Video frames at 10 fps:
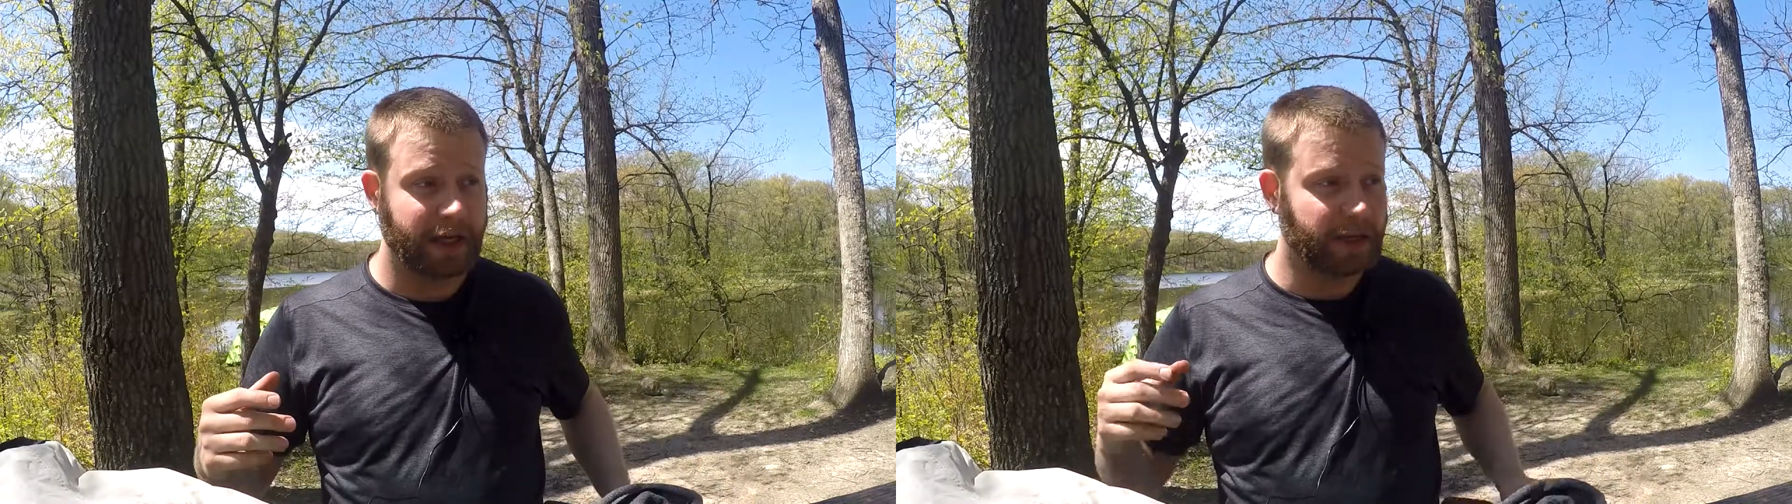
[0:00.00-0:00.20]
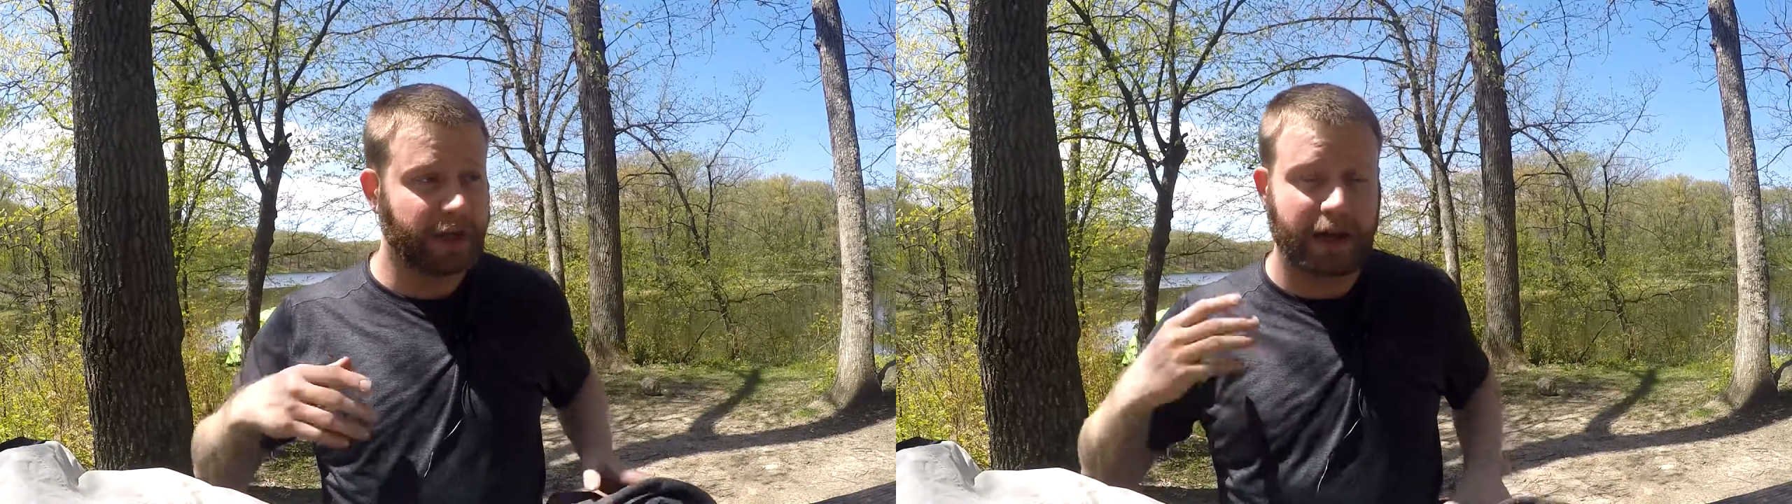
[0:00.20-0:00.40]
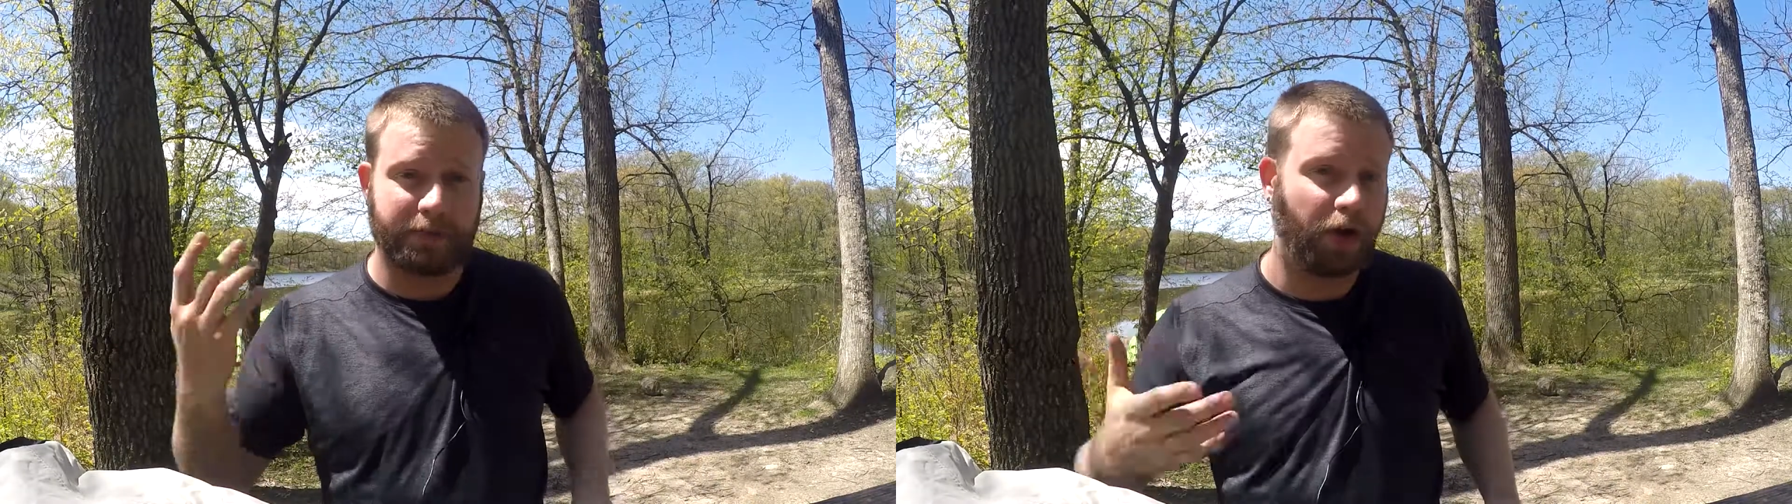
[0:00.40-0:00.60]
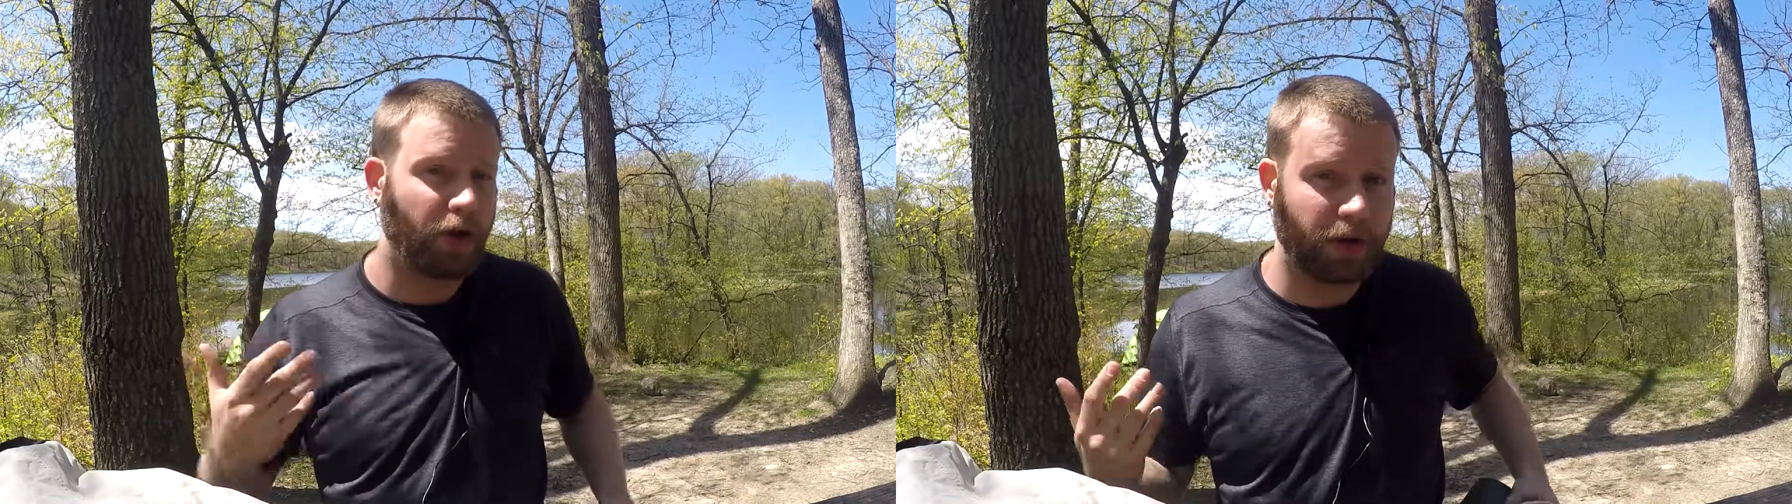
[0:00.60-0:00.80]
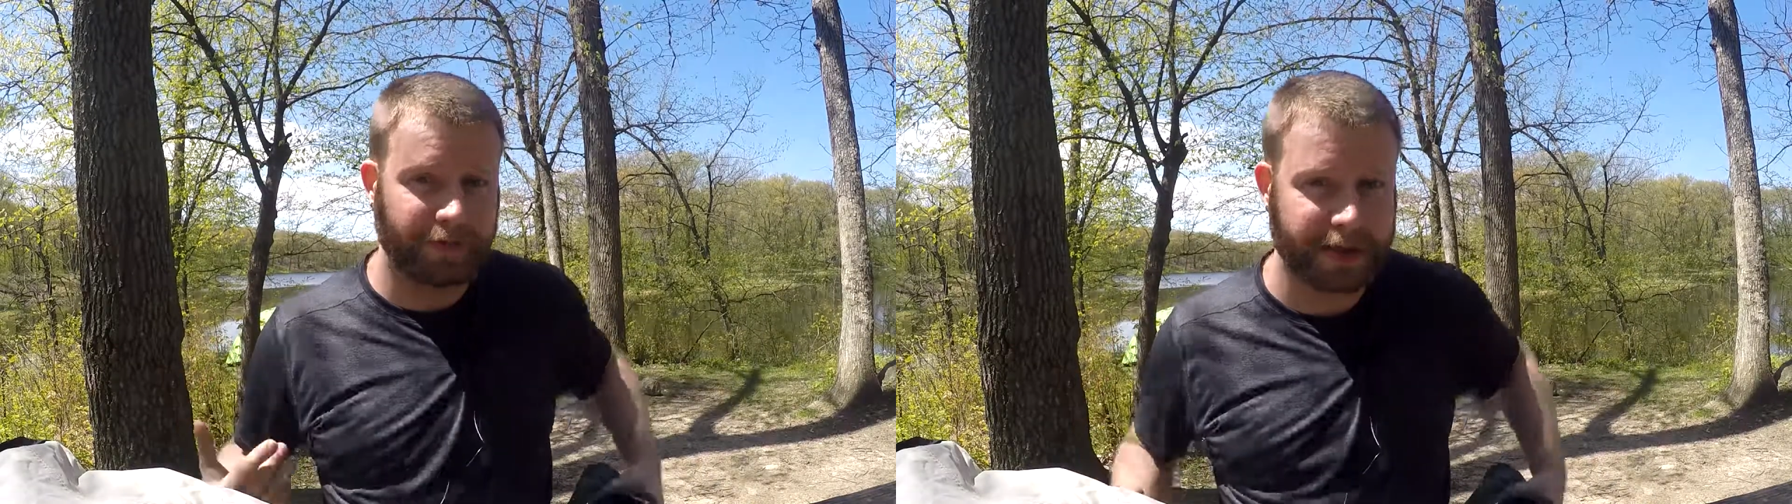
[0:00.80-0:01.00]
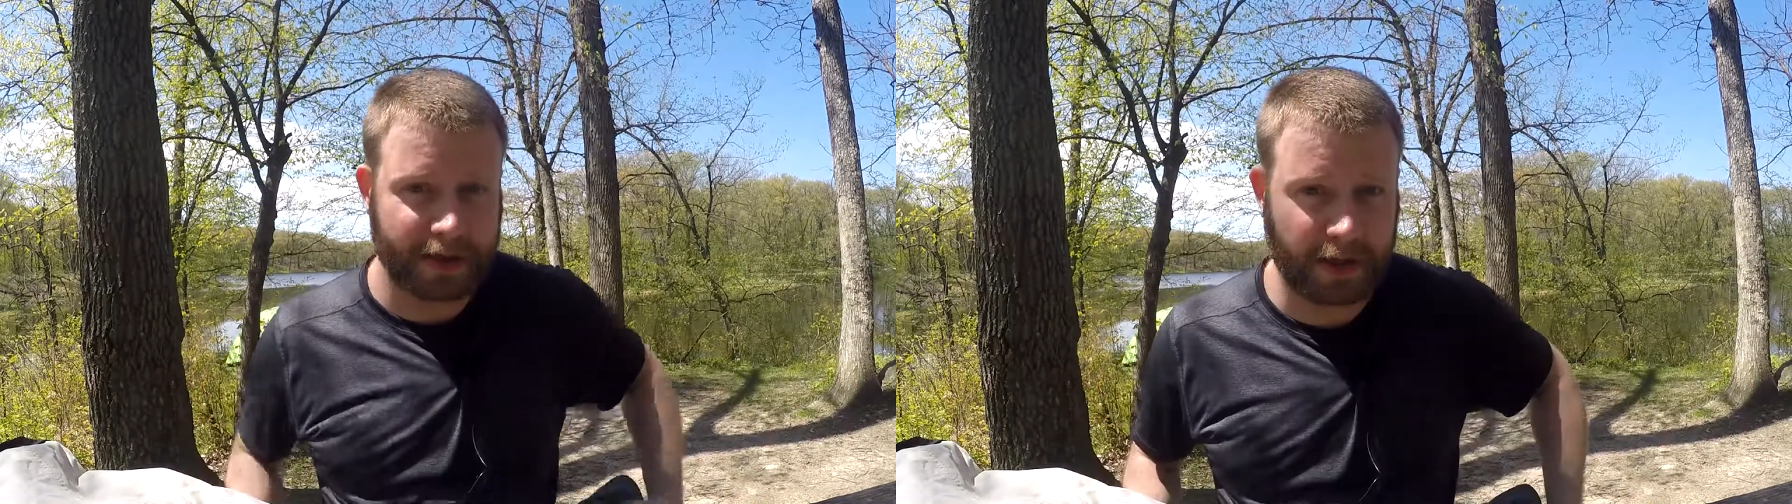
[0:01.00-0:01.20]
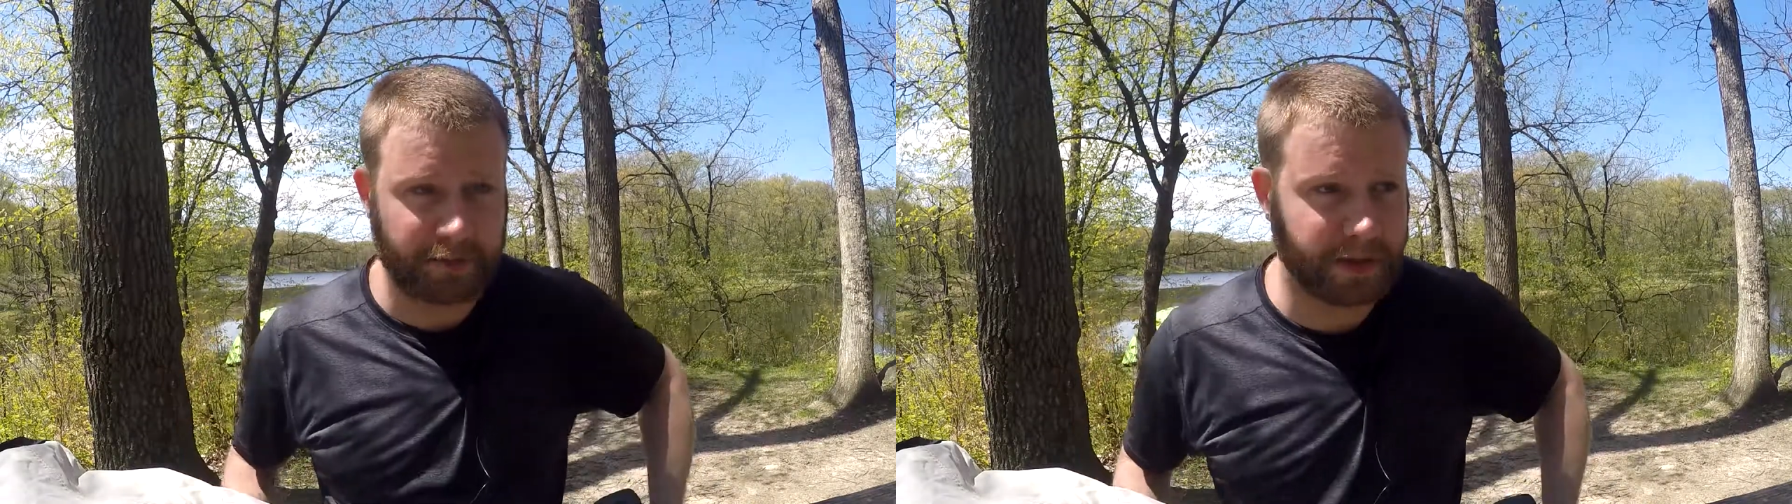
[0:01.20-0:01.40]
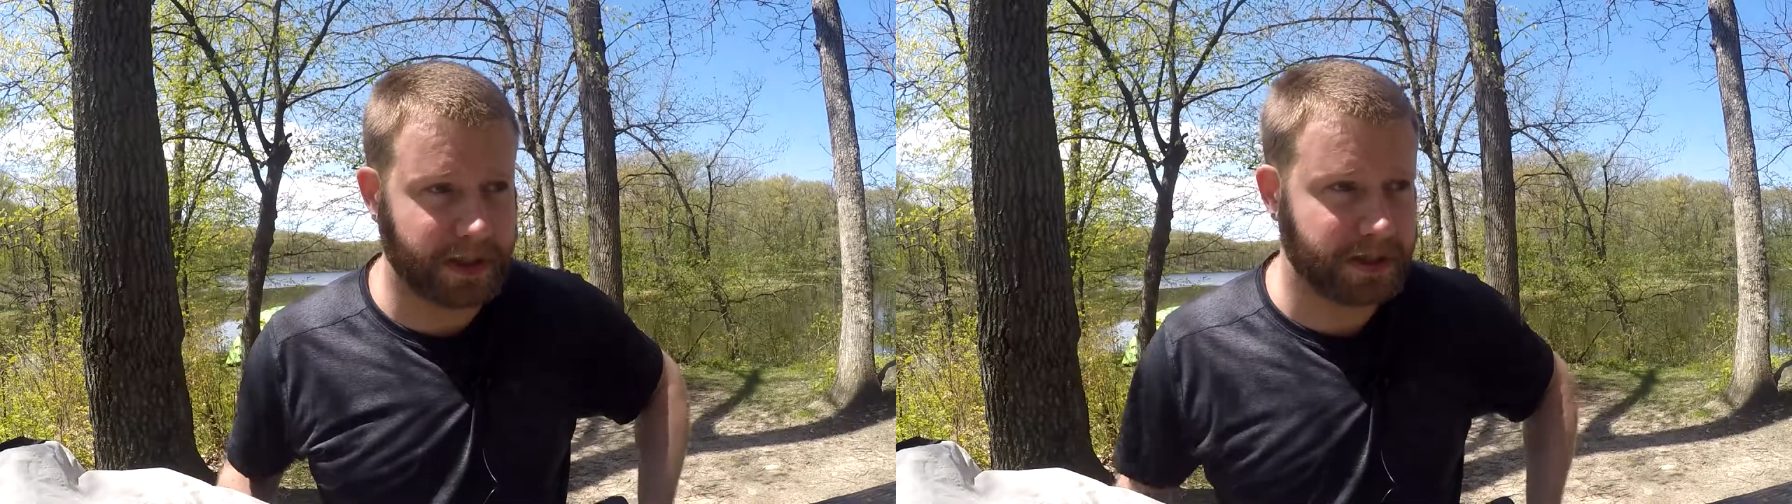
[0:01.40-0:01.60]
You're going to have all of this stuff
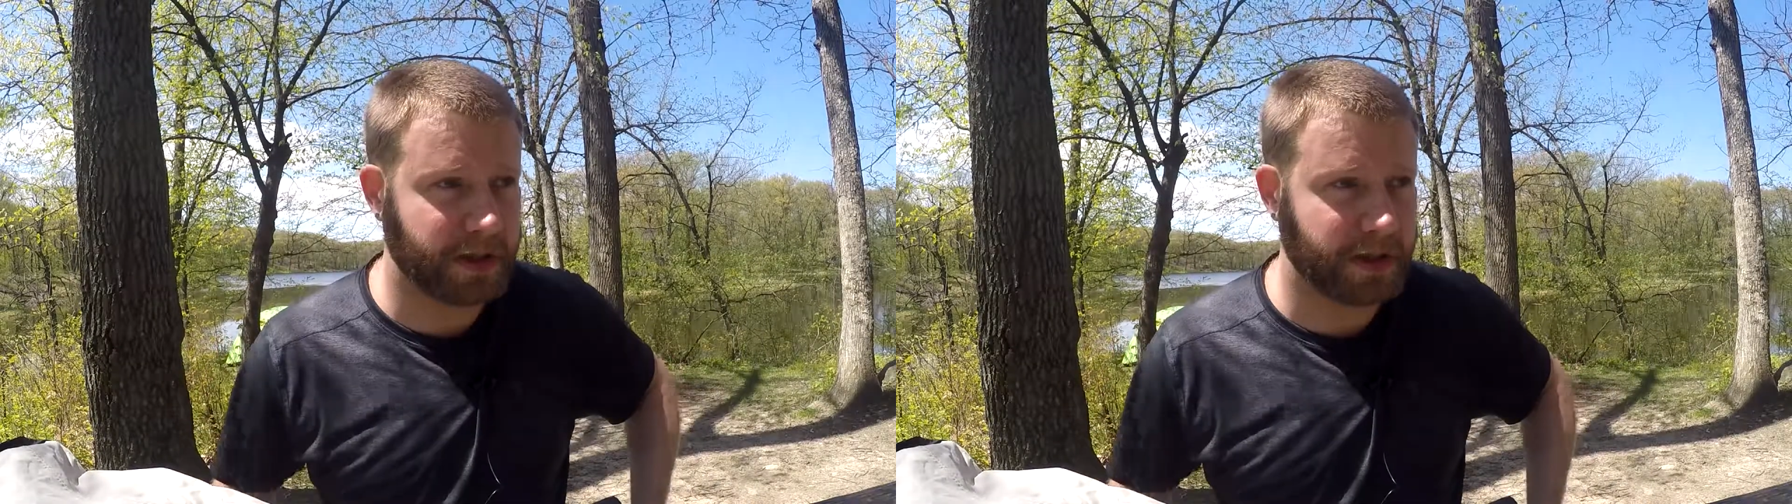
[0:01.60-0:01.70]
because you're